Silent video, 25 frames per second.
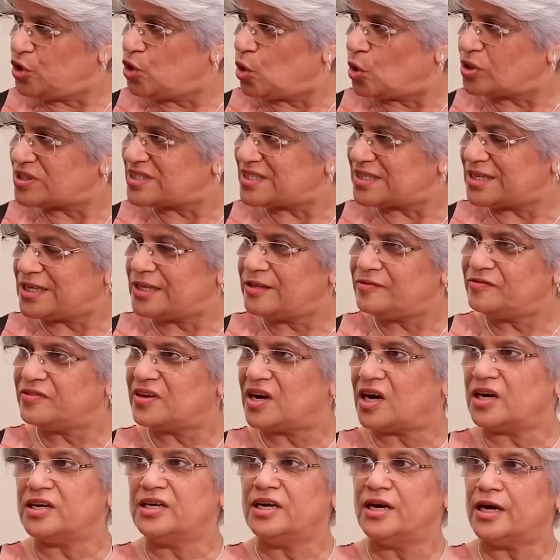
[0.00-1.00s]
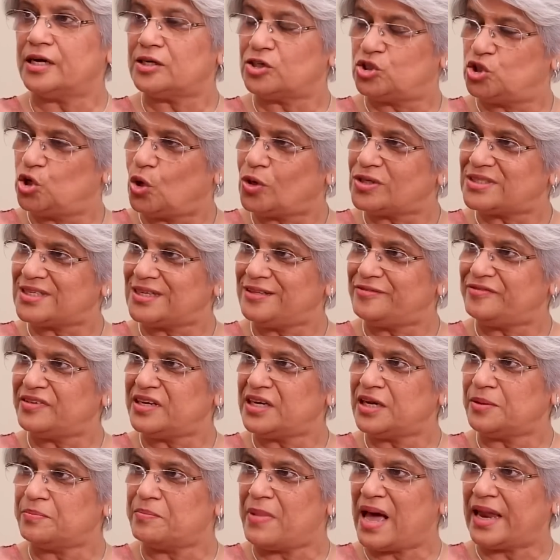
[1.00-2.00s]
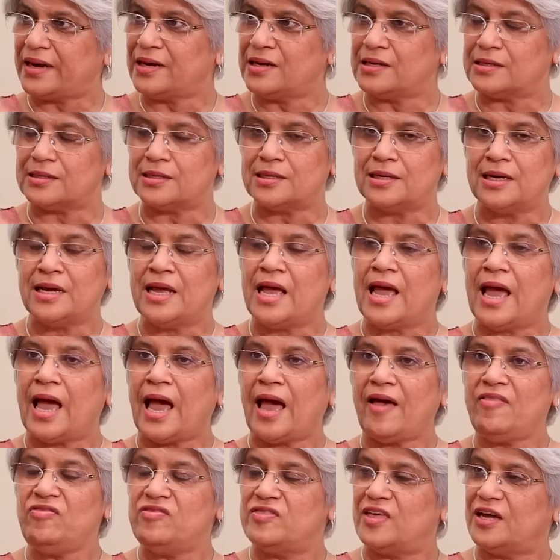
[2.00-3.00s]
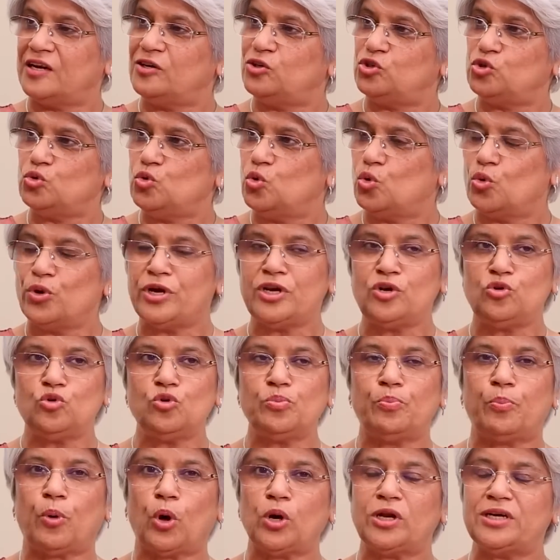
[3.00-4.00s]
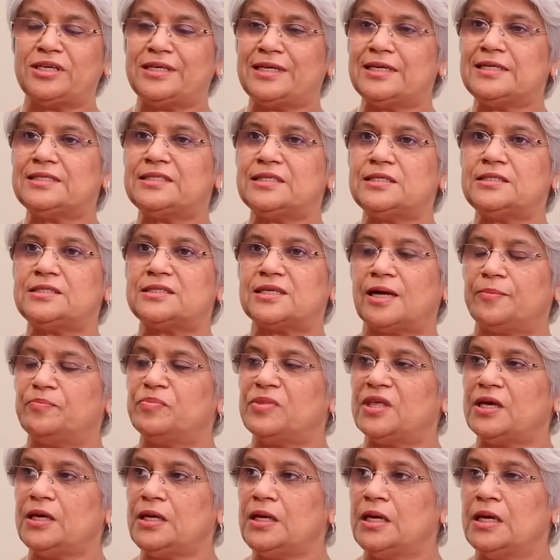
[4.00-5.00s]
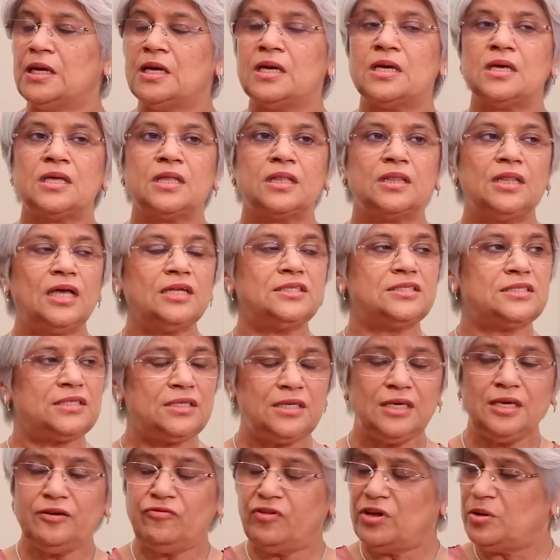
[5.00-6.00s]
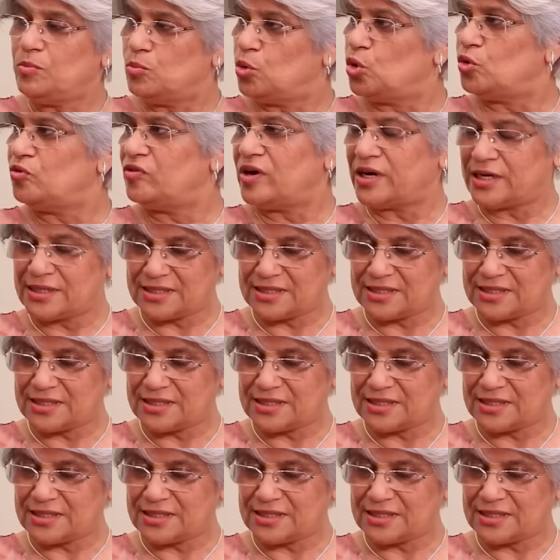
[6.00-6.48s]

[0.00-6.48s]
for yourself, conduct yourself in a manner, and then to go into politics is something that's even more